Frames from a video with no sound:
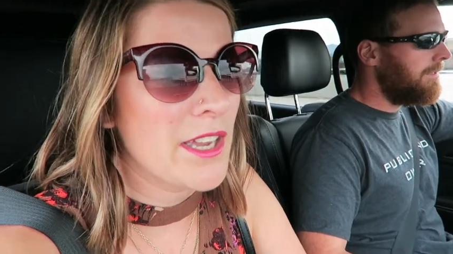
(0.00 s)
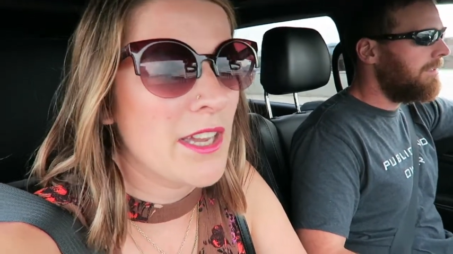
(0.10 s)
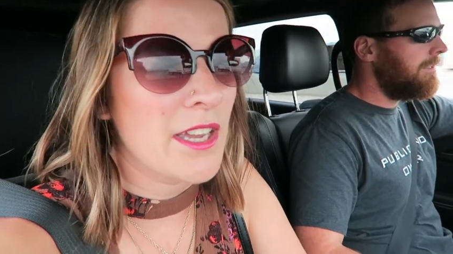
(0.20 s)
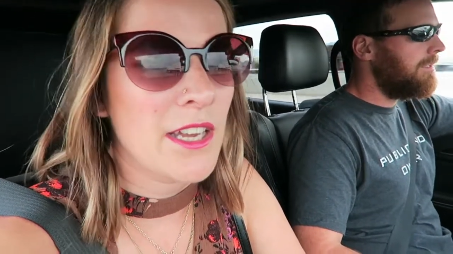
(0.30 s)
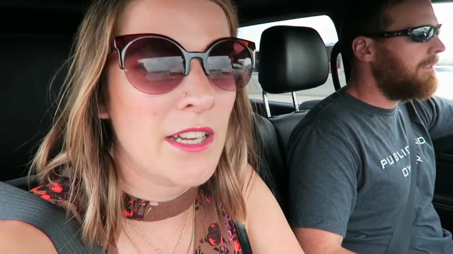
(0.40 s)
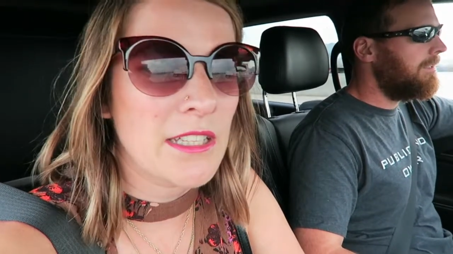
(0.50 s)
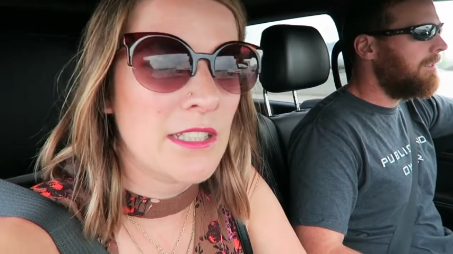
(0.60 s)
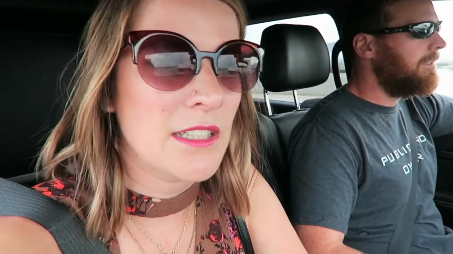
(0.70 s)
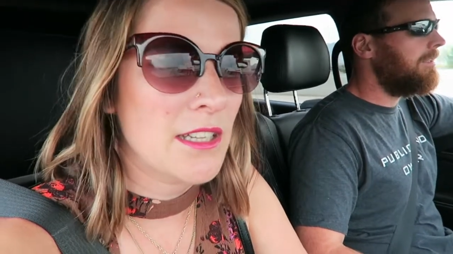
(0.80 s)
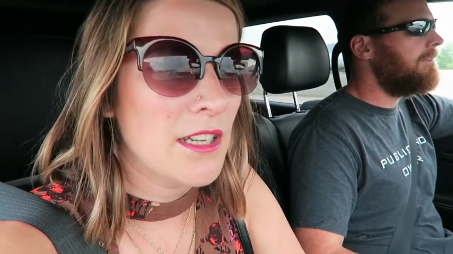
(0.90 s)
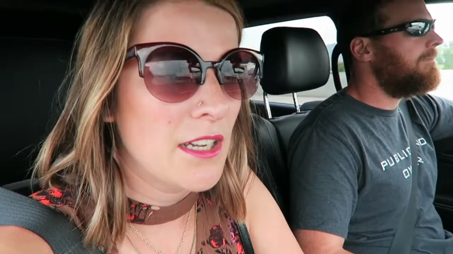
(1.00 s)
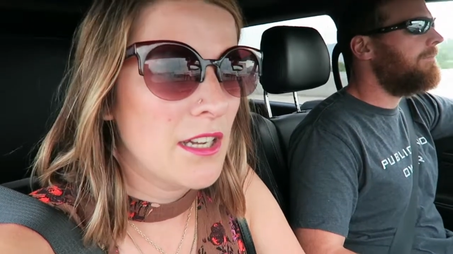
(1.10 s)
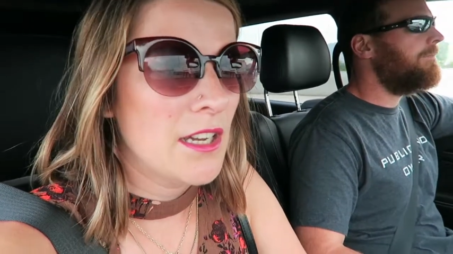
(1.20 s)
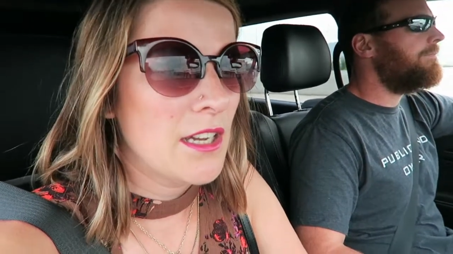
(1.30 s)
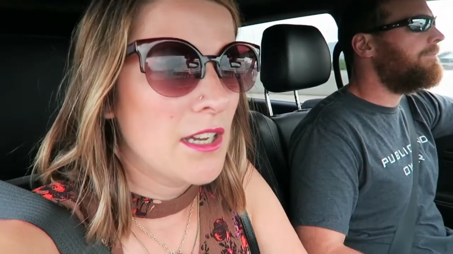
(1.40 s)
Speaker 1: And
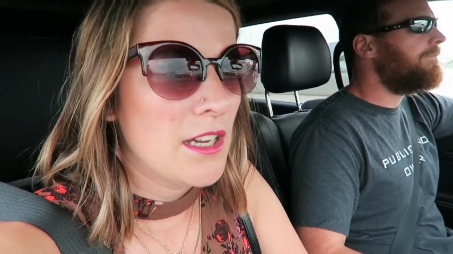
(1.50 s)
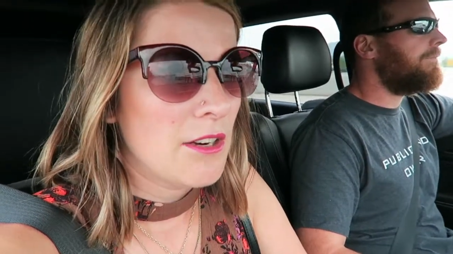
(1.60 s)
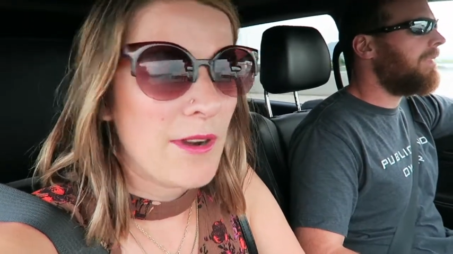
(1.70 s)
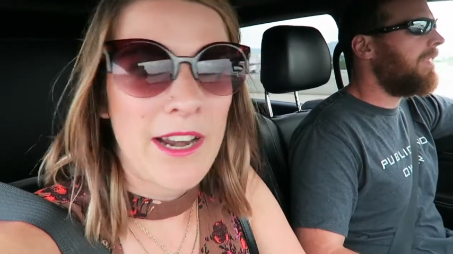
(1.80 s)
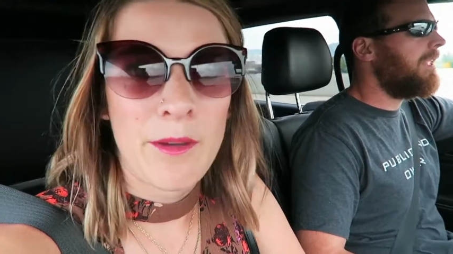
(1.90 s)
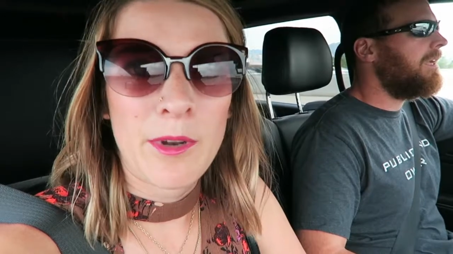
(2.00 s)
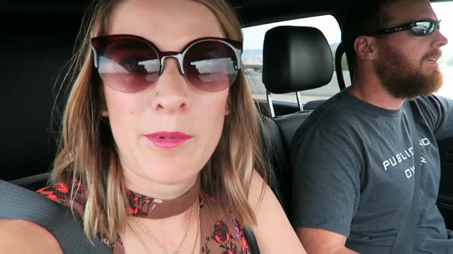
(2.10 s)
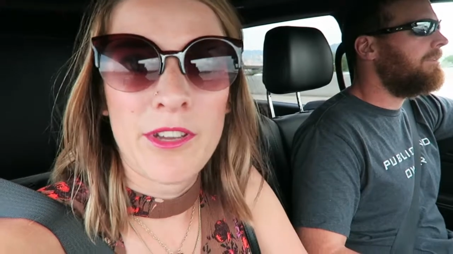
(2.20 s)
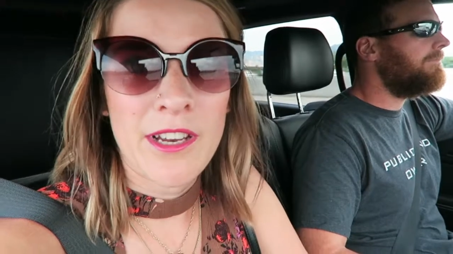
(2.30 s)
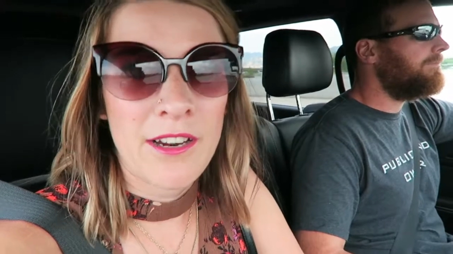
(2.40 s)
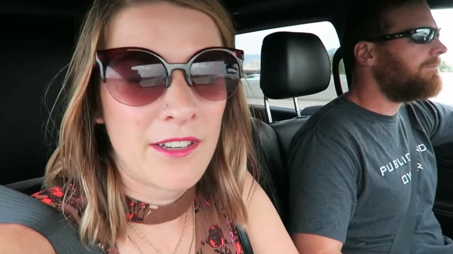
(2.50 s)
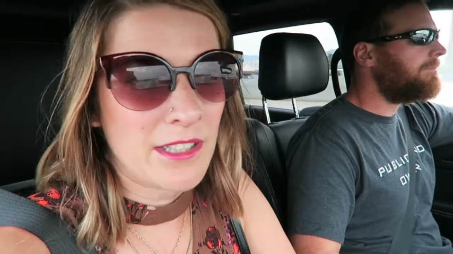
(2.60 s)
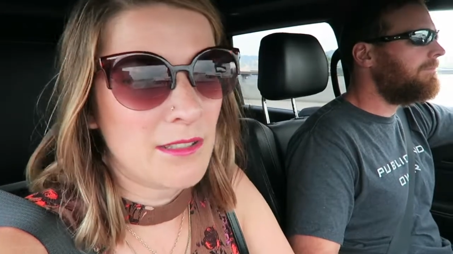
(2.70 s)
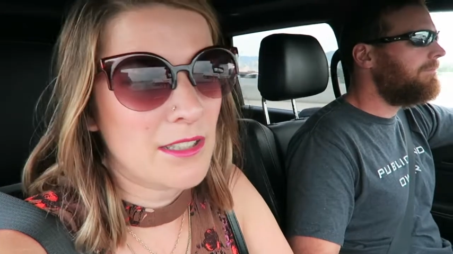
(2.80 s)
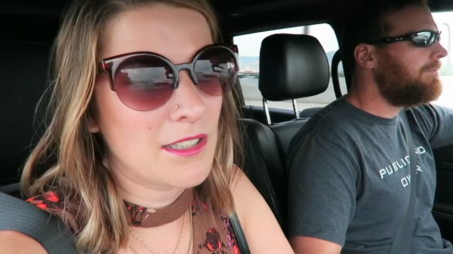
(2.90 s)
right now I'm going to put you down because
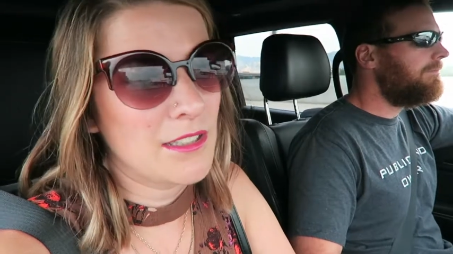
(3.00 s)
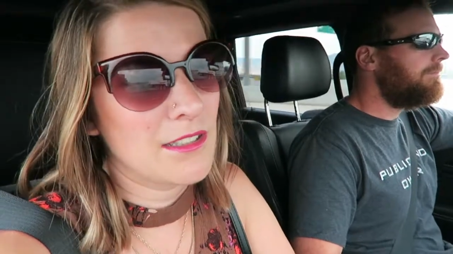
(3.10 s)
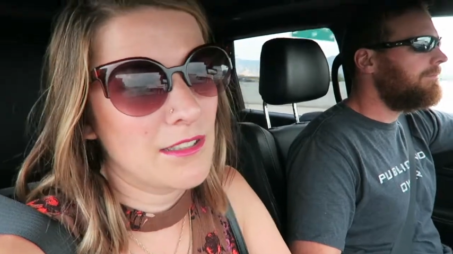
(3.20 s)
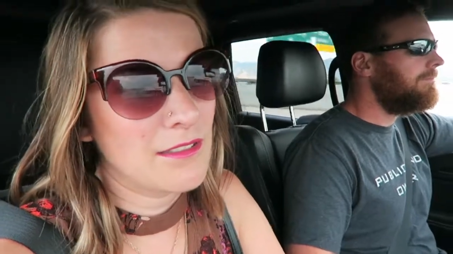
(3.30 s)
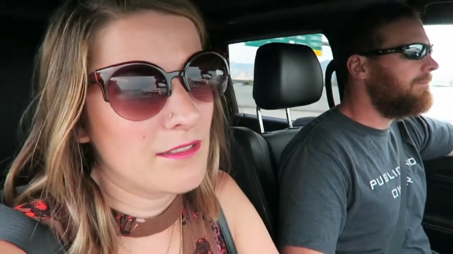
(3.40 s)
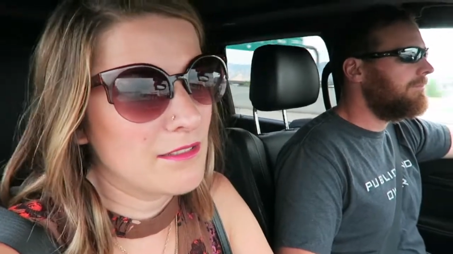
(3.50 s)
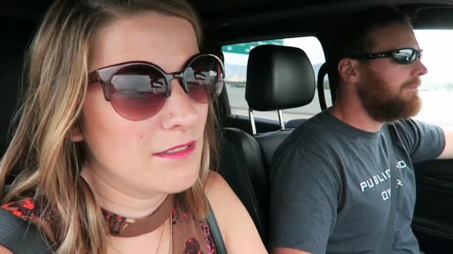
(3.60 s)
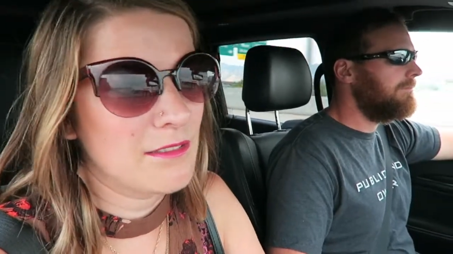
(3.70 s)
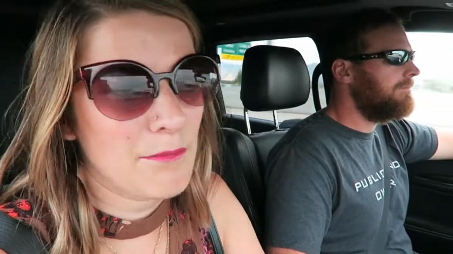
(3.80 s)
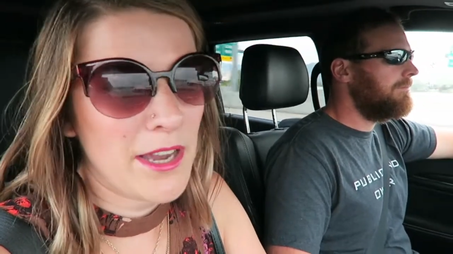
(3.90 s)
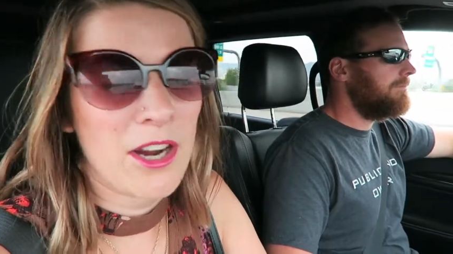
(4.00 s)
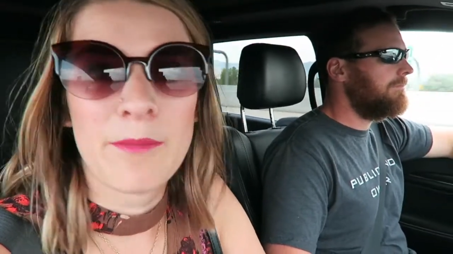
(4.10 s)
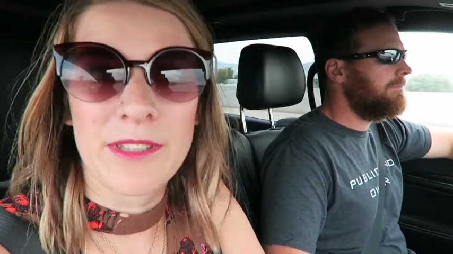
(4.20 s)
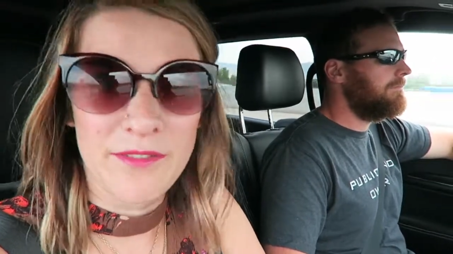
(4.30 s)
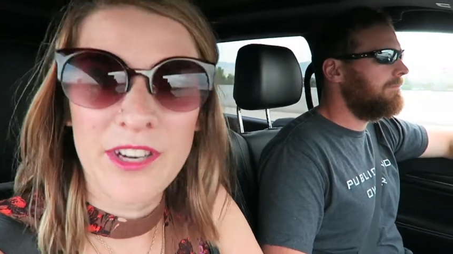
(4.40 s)
my arm
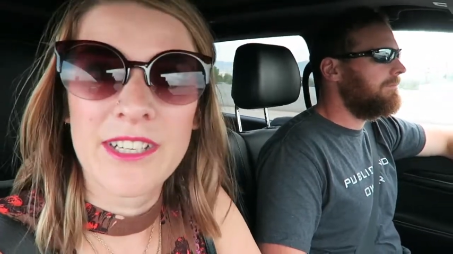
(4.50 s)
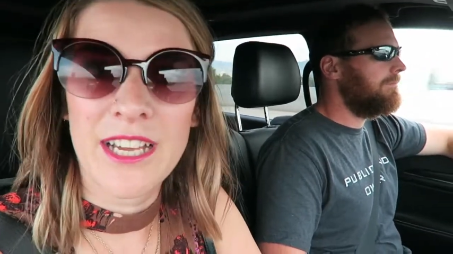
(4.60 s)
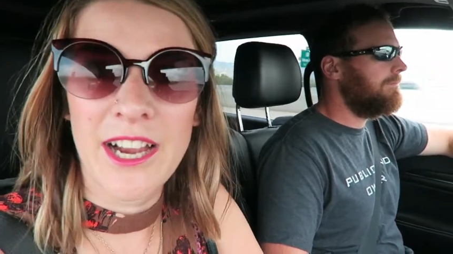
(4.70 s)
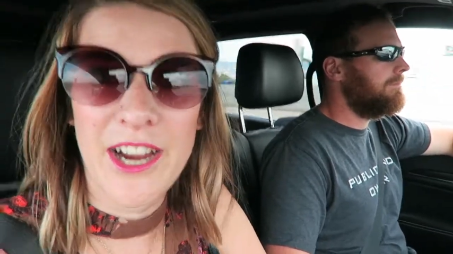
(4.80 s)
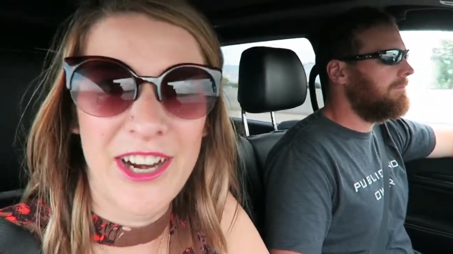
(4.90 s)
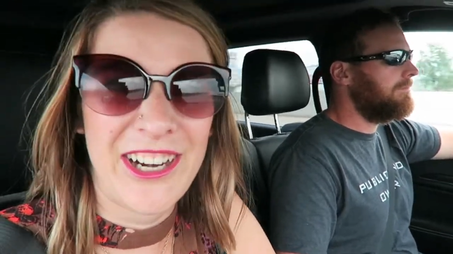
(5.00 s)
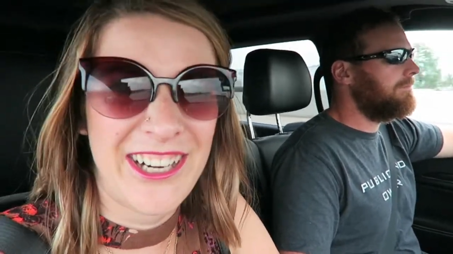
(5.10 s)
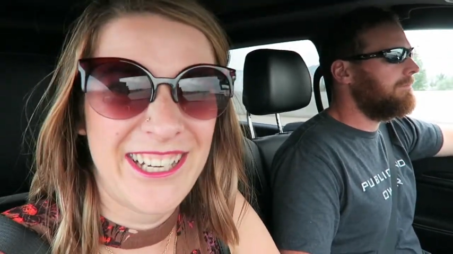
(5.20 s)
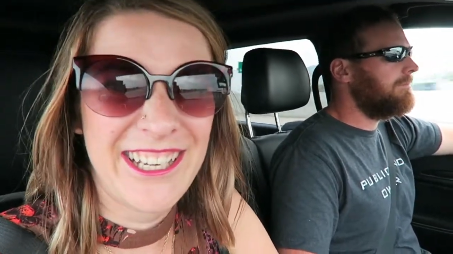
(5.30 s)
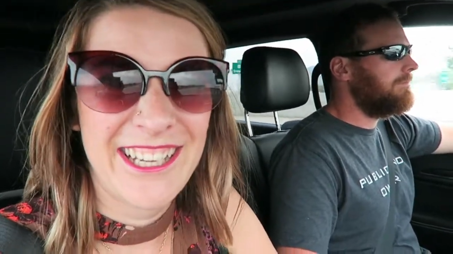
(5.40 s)
is very tired.